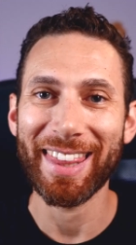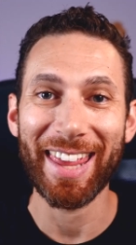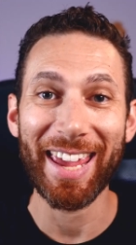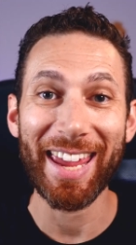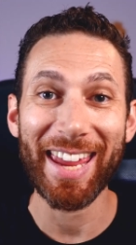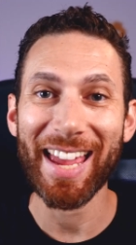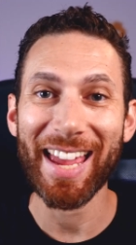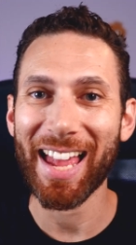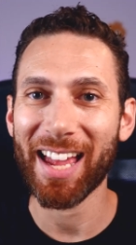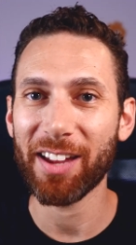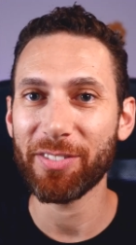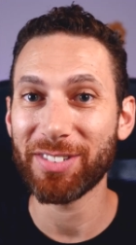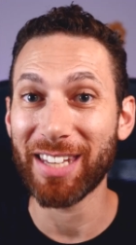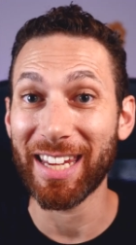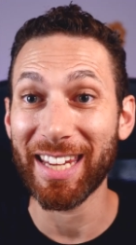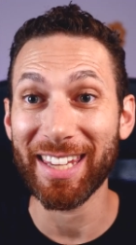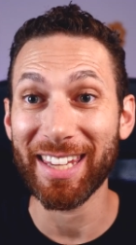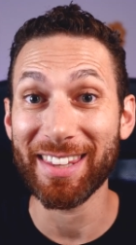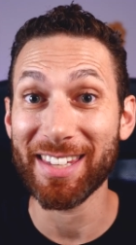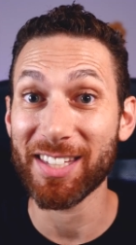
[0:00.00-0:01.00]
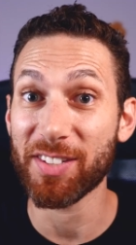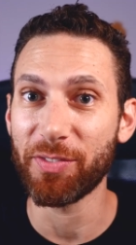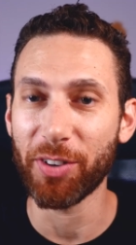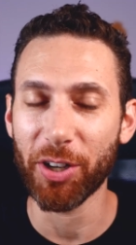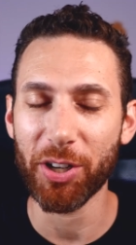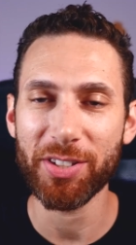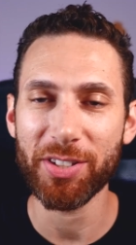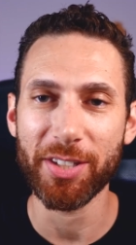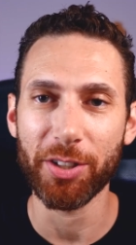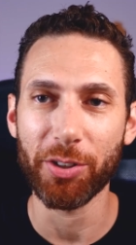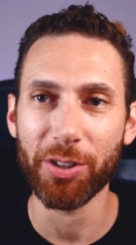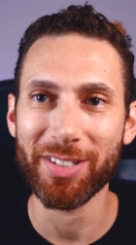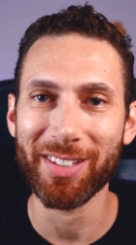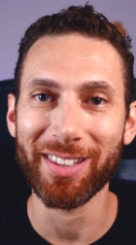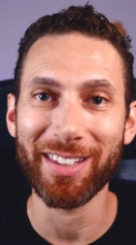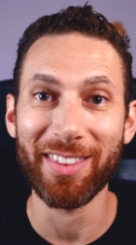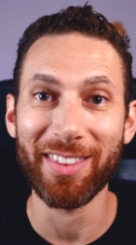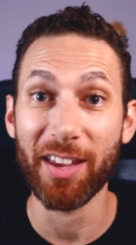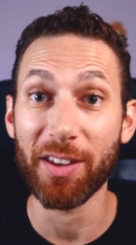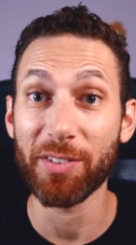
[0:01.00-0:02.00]
They have taken this very
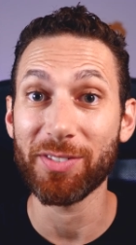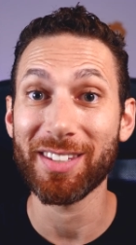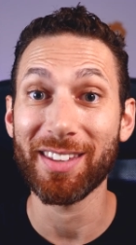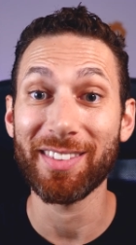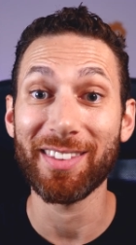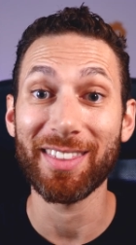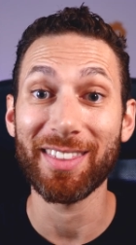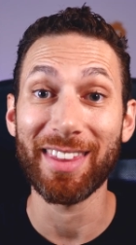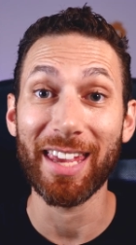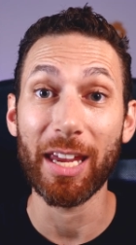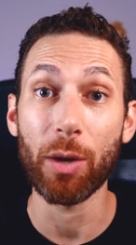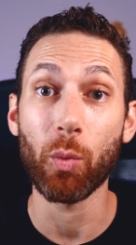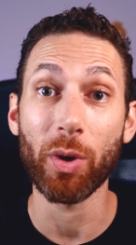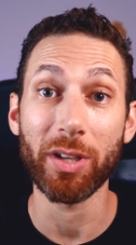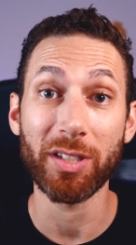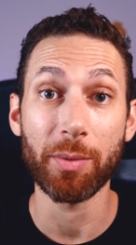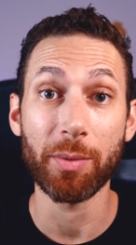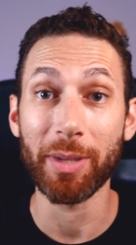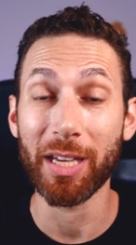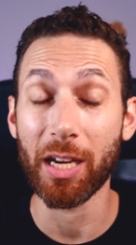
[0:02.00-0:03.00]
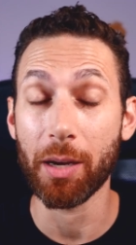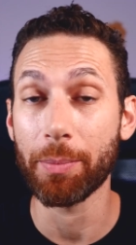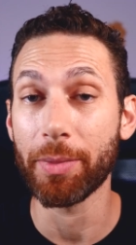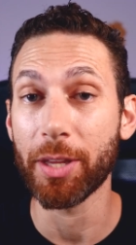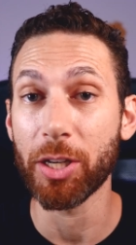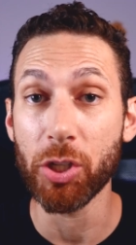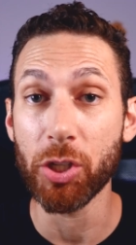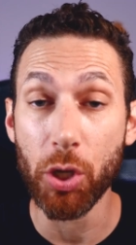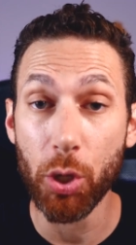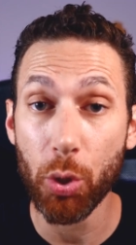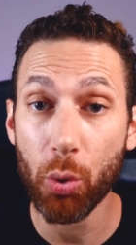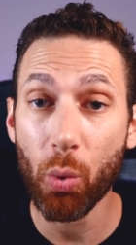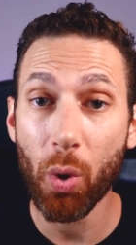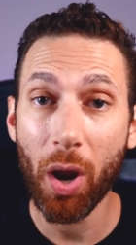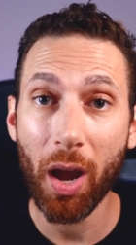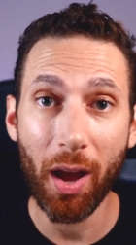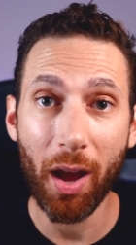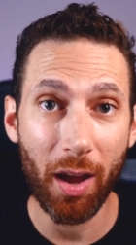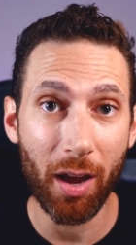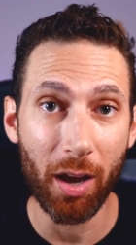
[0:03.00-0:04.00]
seriously. They have said that they want to become the
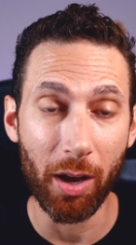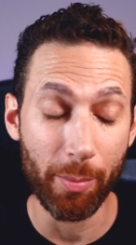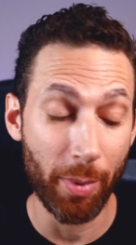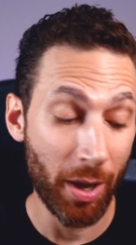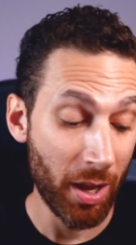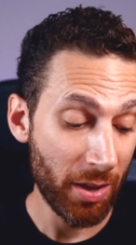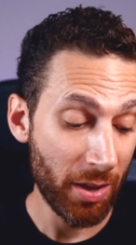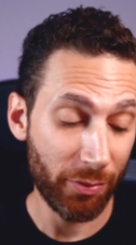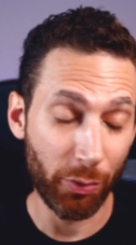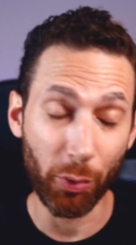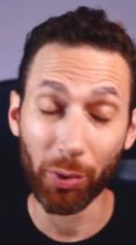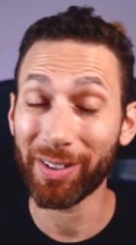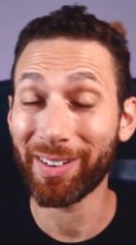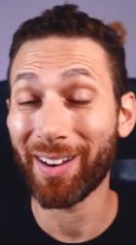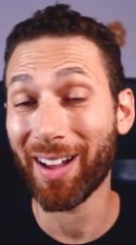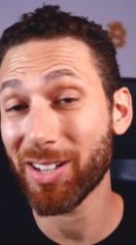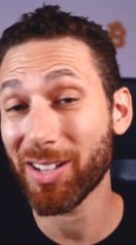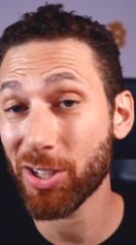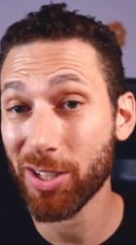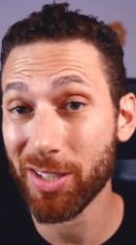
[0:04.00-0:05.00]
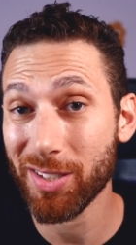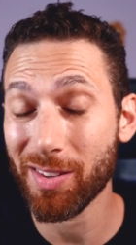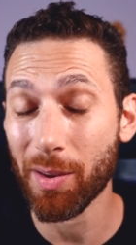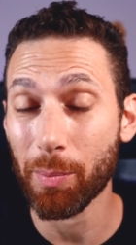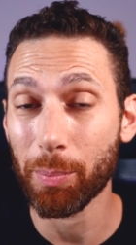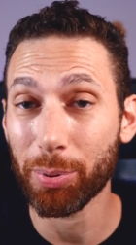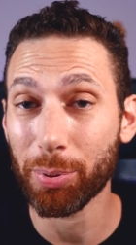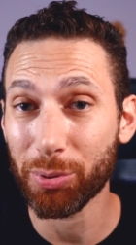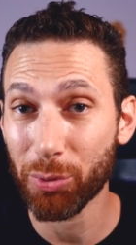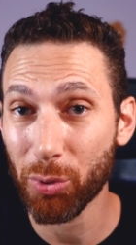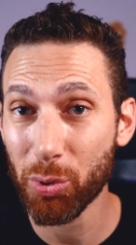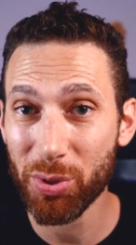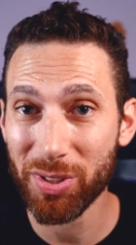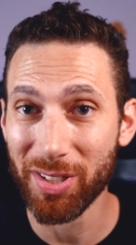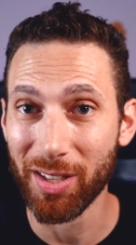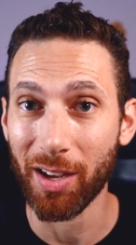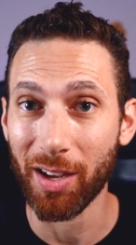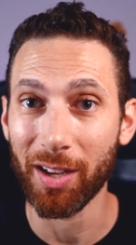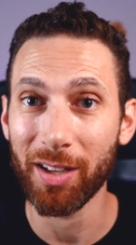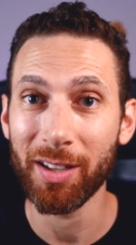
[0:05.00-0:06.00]
new hub for not just
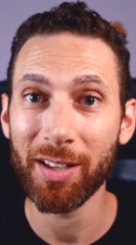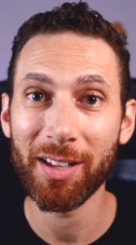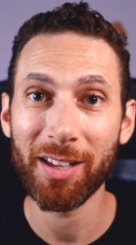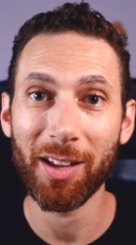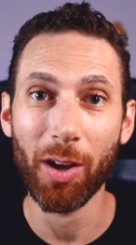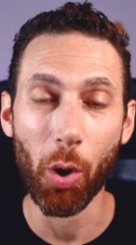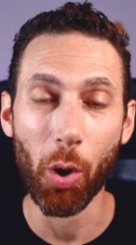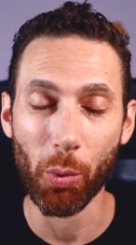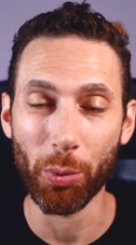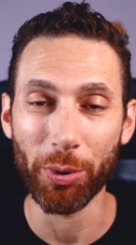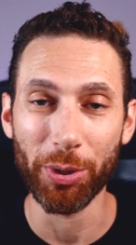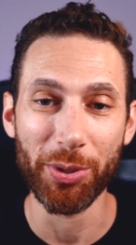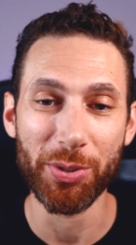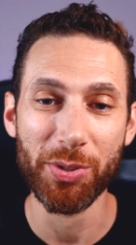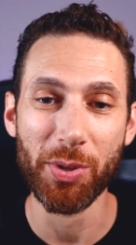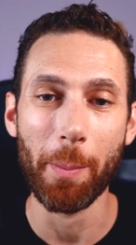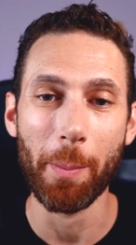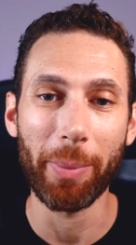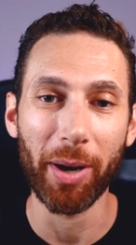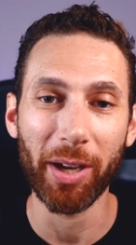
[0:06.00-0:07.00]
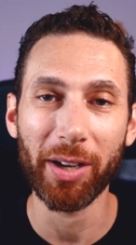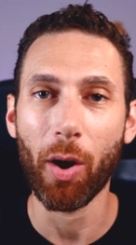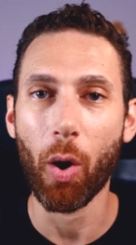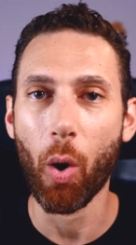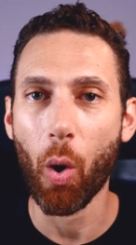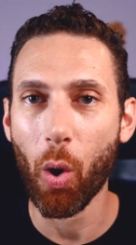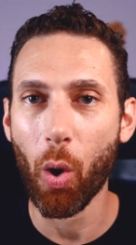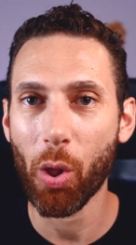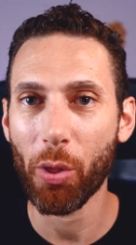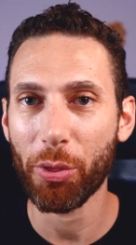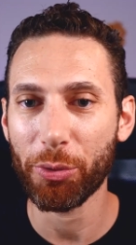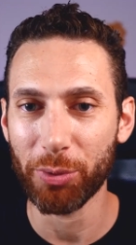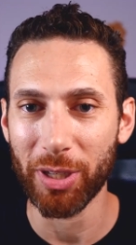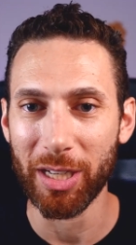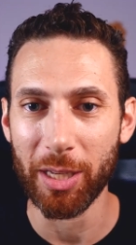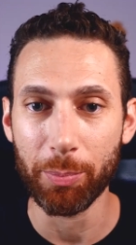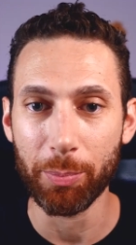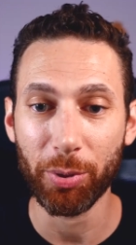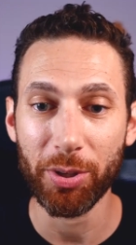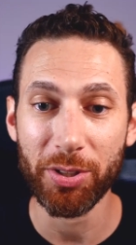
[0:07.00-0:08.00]
Prusa owners, but all
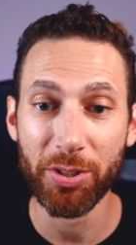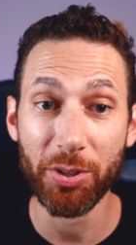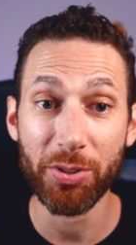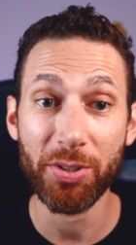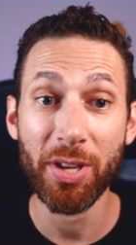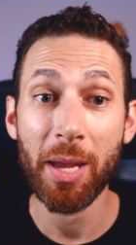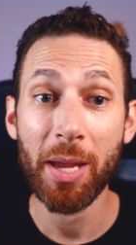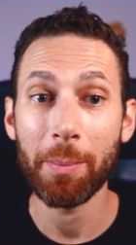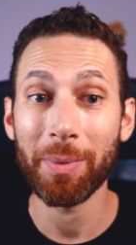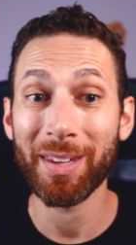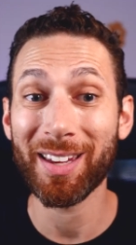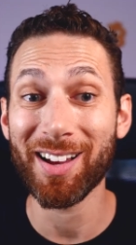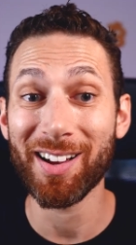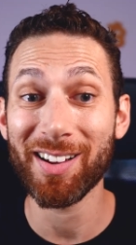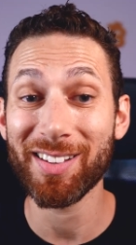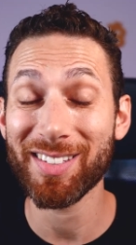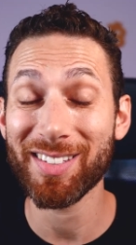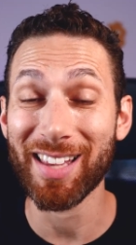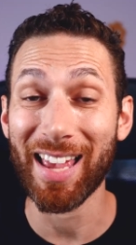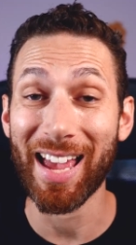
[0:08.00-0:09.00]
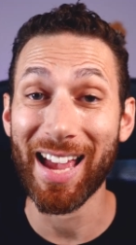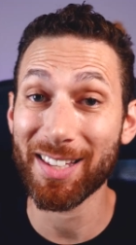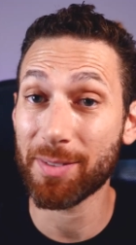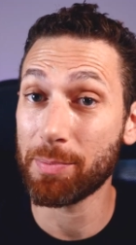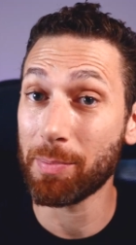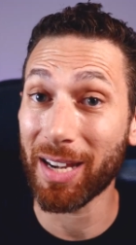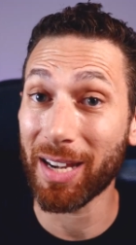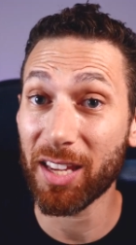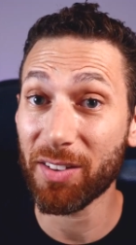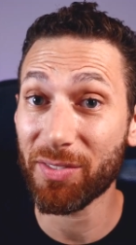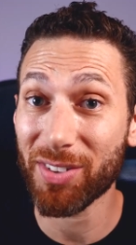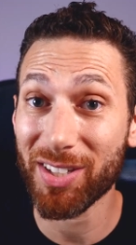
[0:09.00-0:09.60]
3D printers, because as many